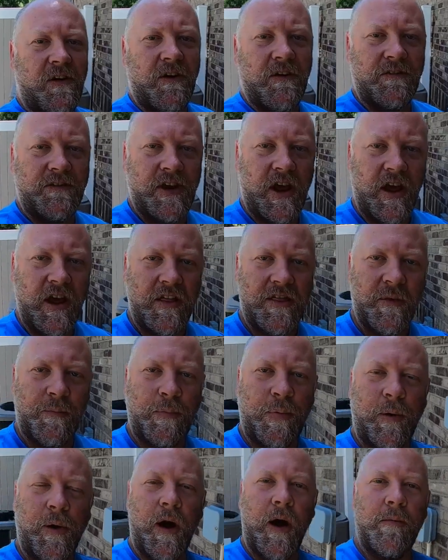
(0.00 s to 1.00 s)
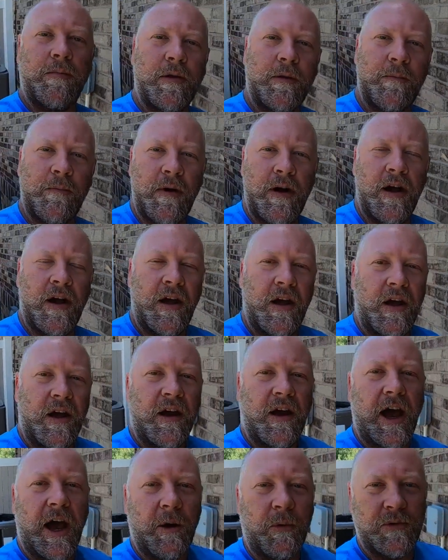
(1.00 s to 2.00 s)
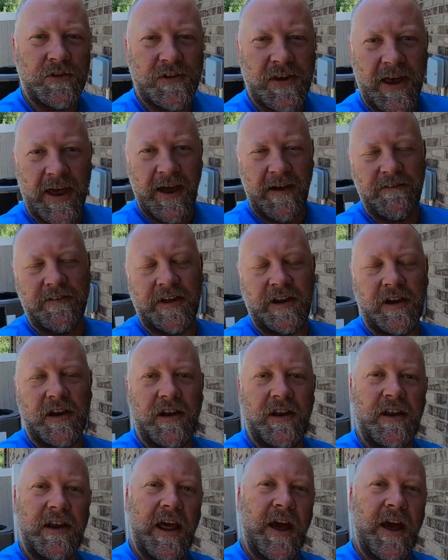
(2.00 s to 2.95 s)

solved the problem I was having.